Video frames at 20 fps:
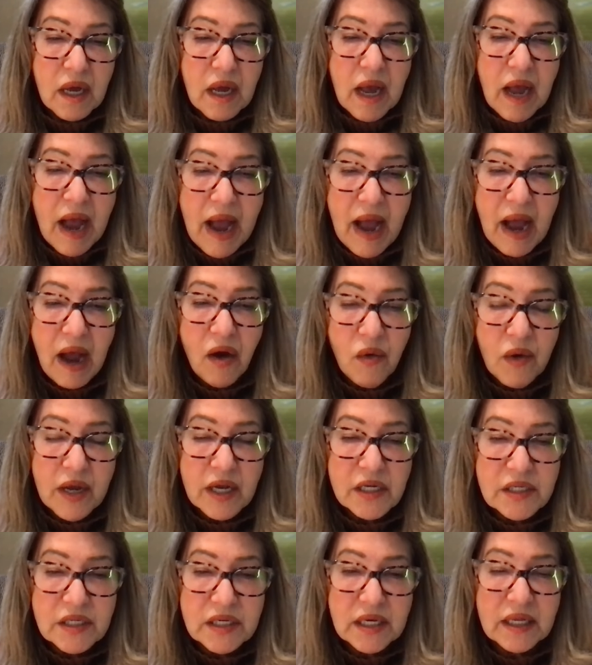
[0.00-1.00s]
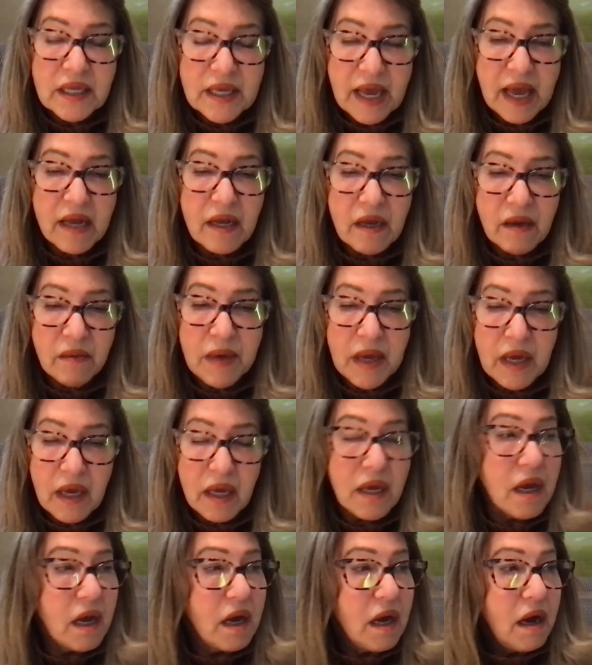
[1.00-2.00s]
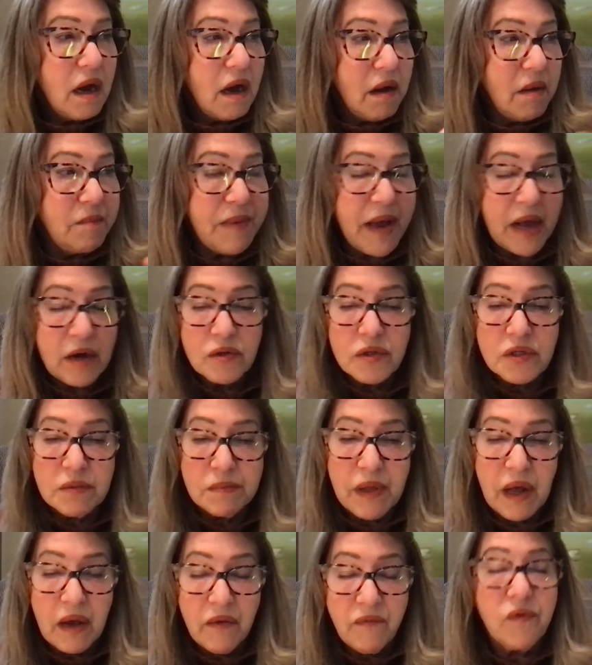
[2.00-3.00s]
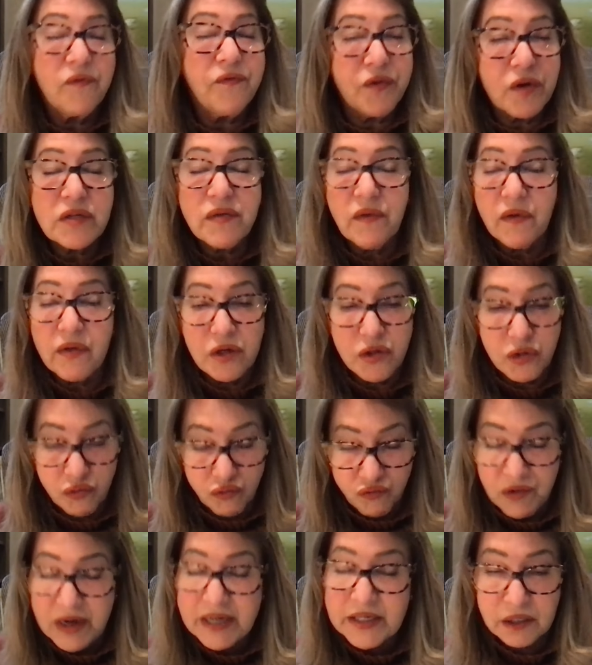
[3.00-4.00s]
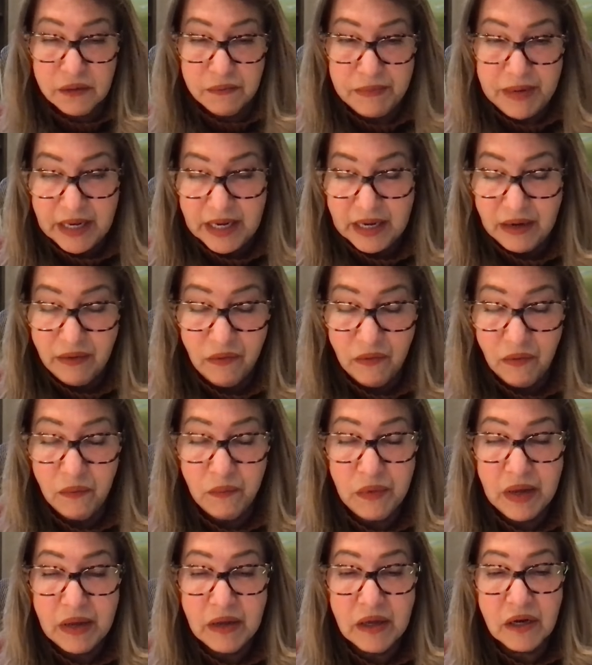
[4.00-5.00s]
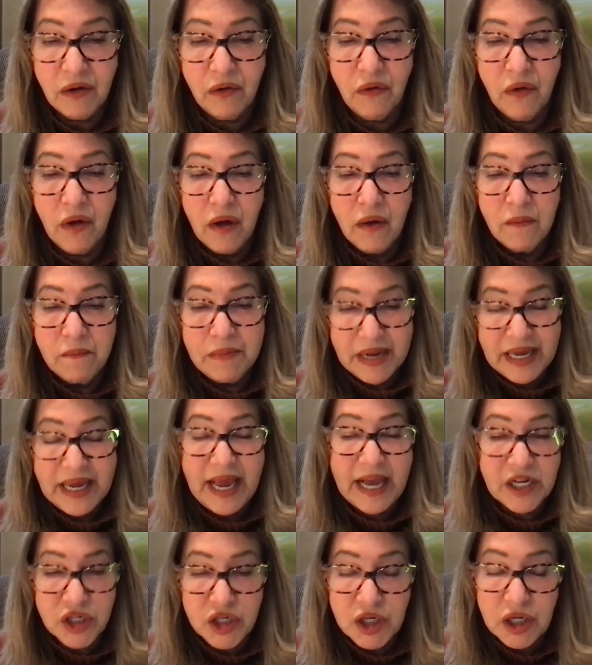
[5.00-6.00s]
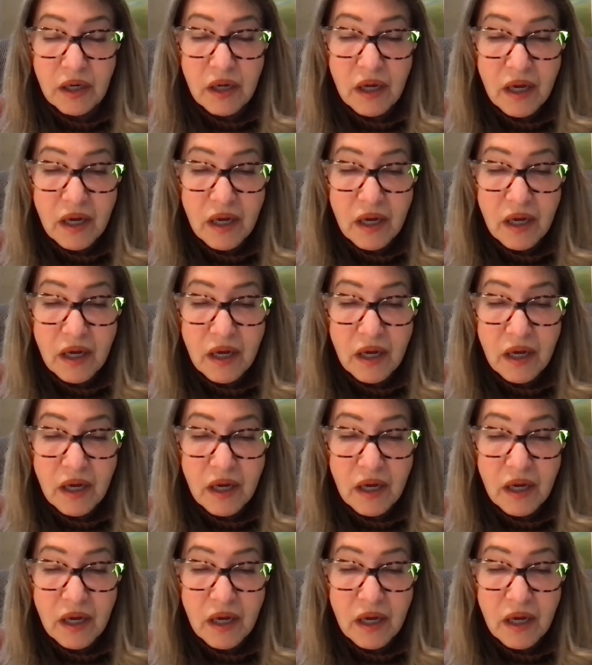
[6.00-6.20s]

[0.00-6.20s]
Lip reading: How is it getting me better supply? First of all, there's risk mitigation.